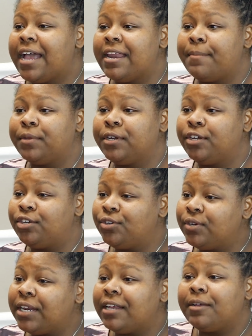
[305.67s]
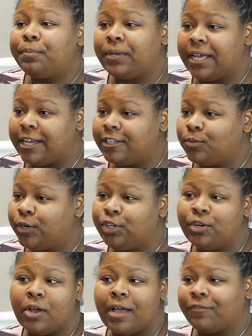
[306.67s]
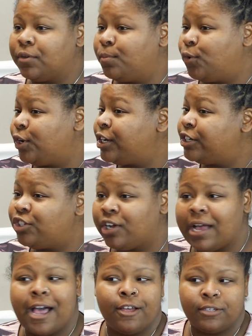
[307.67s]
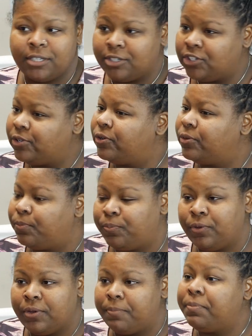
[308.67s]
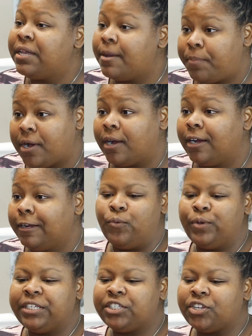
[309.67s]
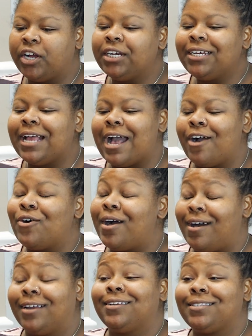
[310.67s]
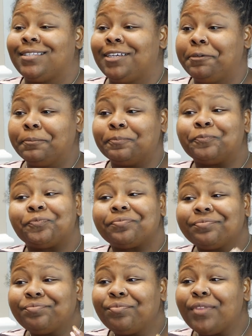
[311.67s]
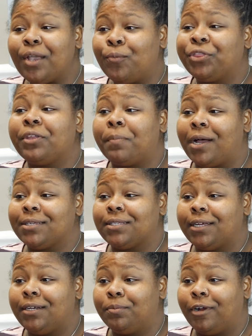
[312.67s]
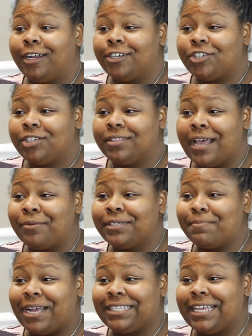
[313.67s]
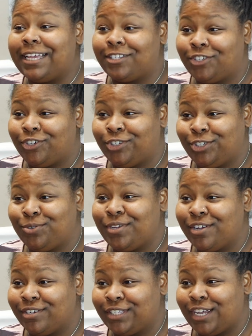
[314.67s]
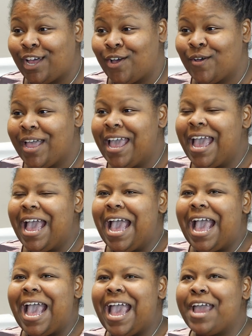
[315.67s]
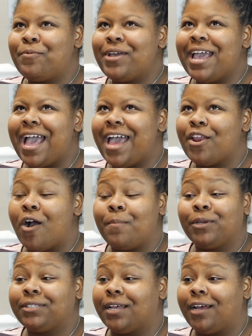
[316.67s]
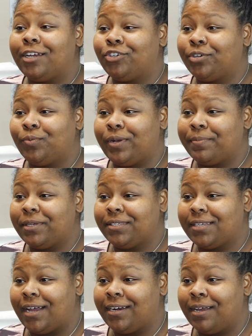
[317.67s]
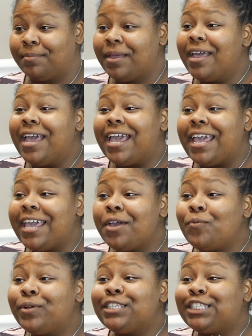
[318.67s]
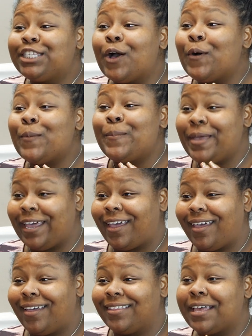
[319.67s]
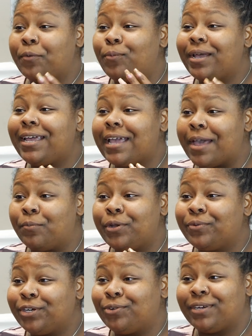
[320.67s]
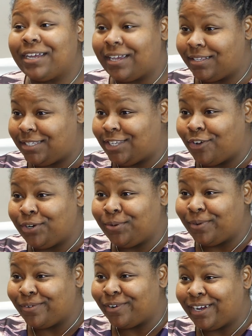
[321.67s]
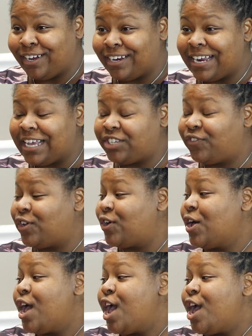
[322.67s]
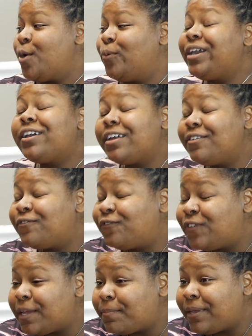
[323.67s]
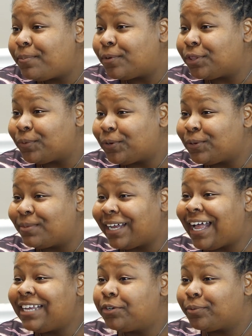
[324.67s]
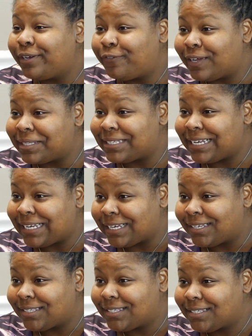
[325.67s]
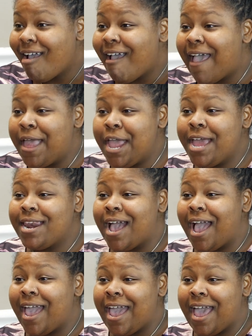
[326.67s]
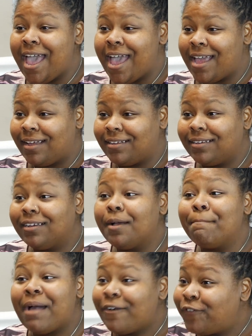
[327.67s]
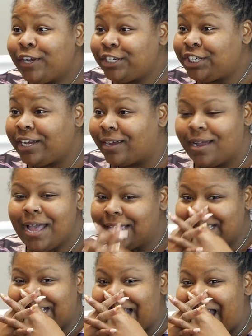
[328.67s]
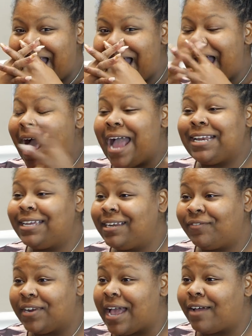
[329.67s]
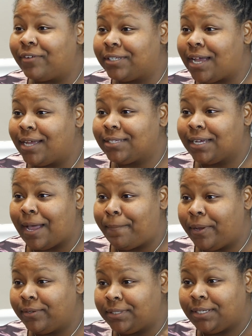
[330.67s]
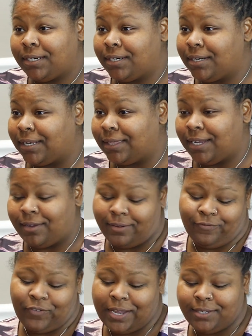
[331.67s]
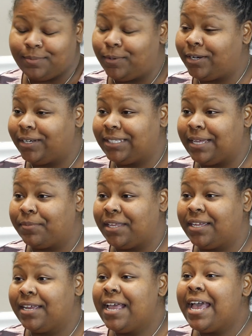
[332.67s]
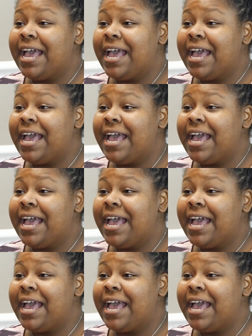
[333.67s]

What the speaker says: And I'm going to do it at a place where you don't have to mortgage your house to be a part. We started out, honestly, with the Boss Lady Brunch. That was my tester 2 years ago. Okay. And we had almost 100 women sign up. It was so big that we were doing it at Stony River here in Nashville. We couldn't fit people in the room. Like, I had to refund tickets. And I had my first year. Like, wow. I didn't even advertise. Like, I posted it, I think, on Facebook or something.